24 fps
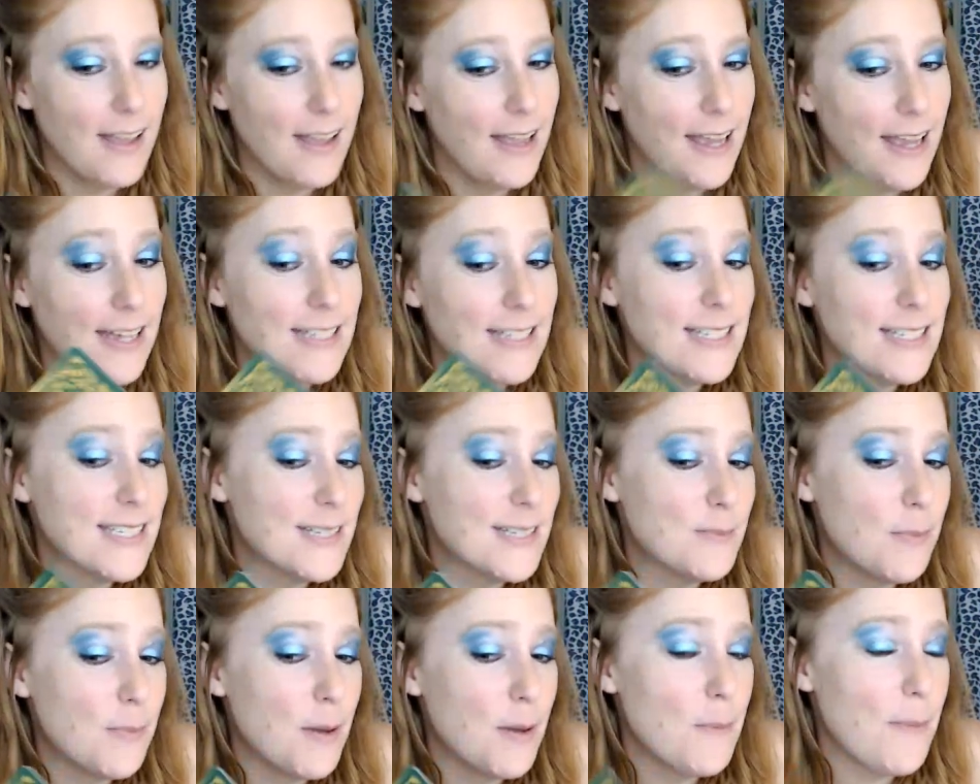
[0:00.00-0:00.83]
And
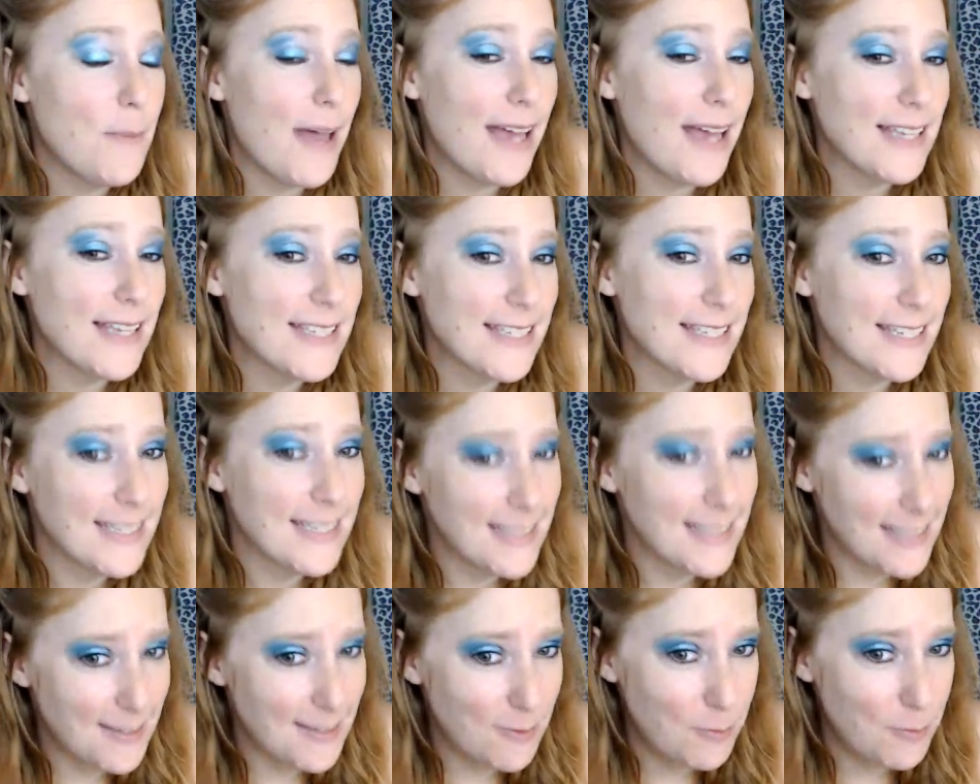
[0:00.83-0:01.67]
my
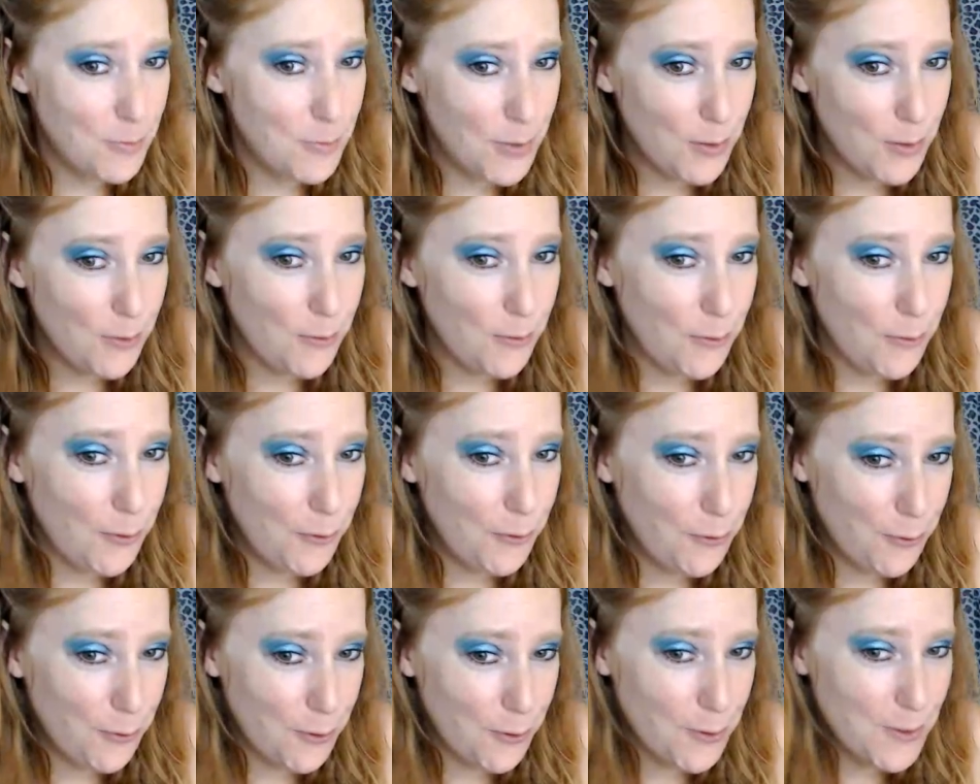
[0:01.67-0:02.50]
baskets of beautiful
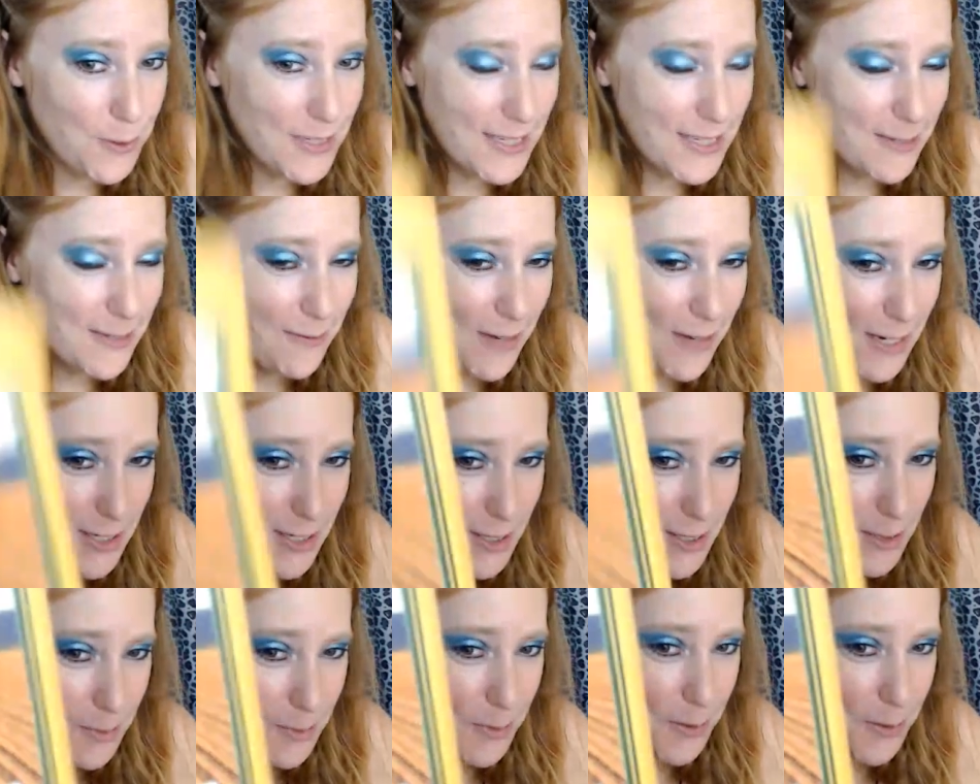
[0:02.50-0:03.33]
fruits and
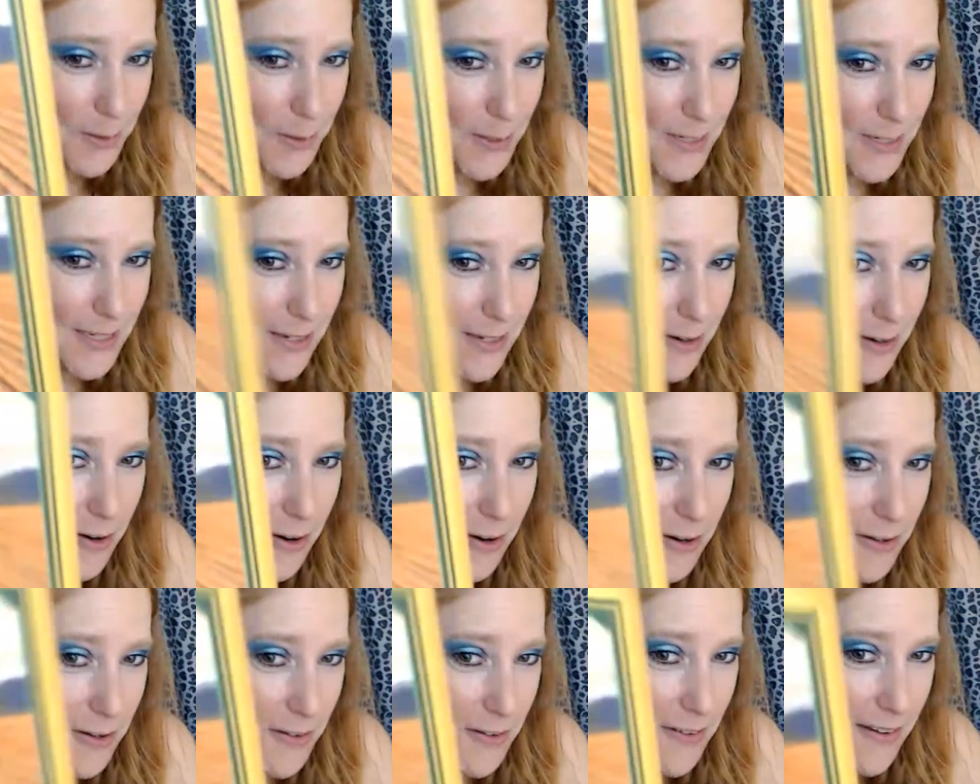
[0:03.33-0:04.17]
vegetables
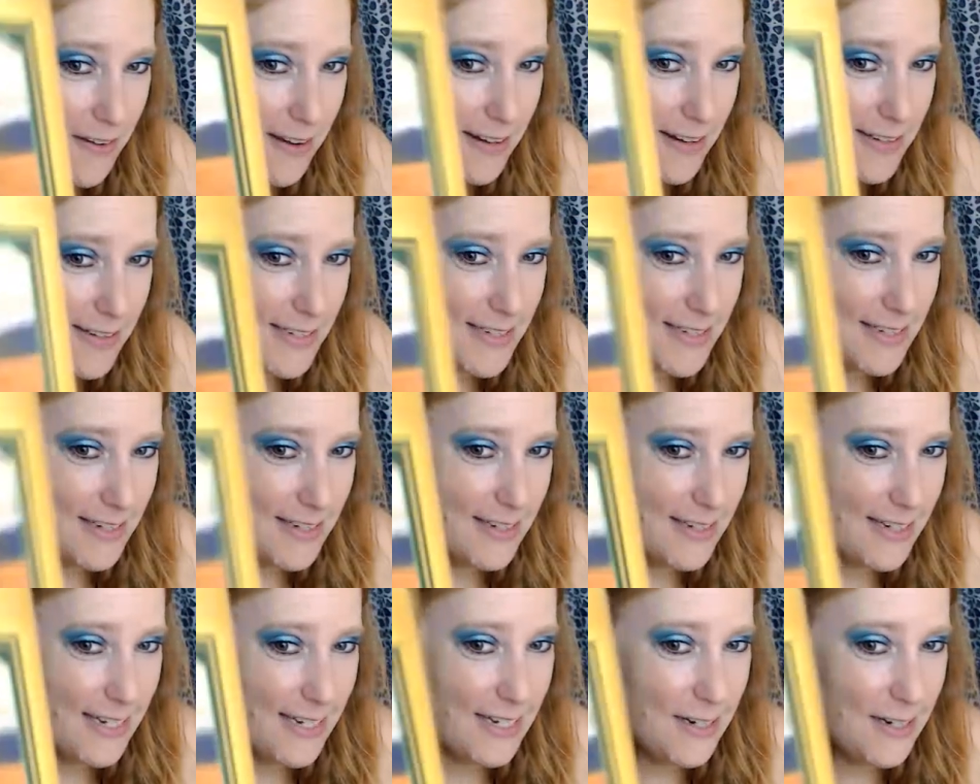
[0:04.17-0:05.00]
are not
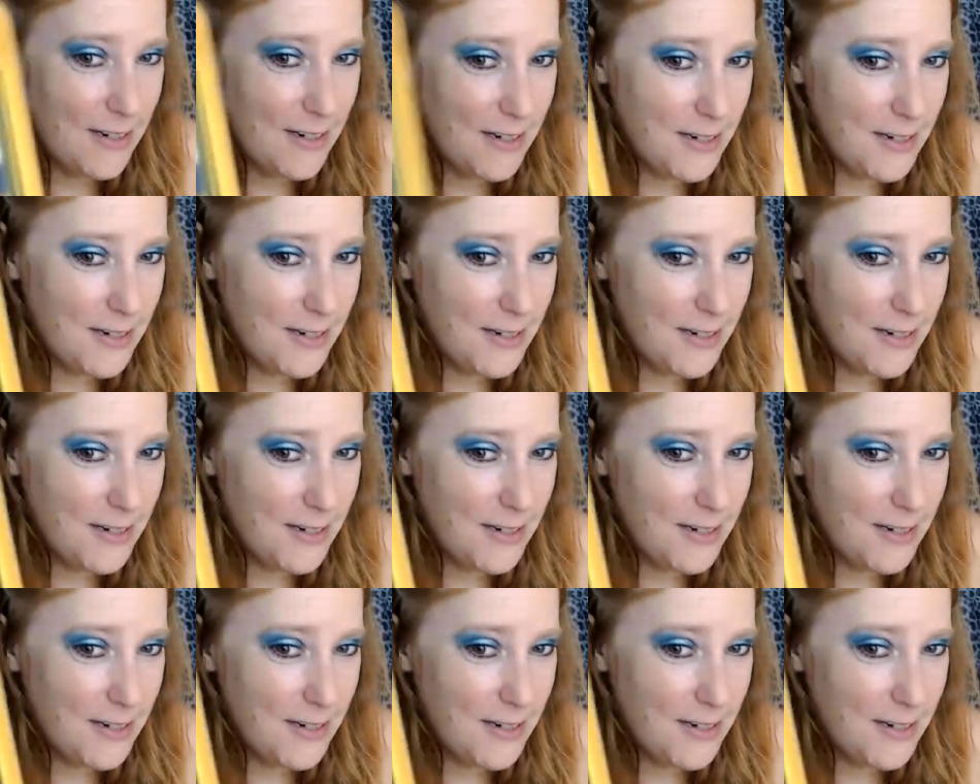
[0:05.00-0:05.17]
here.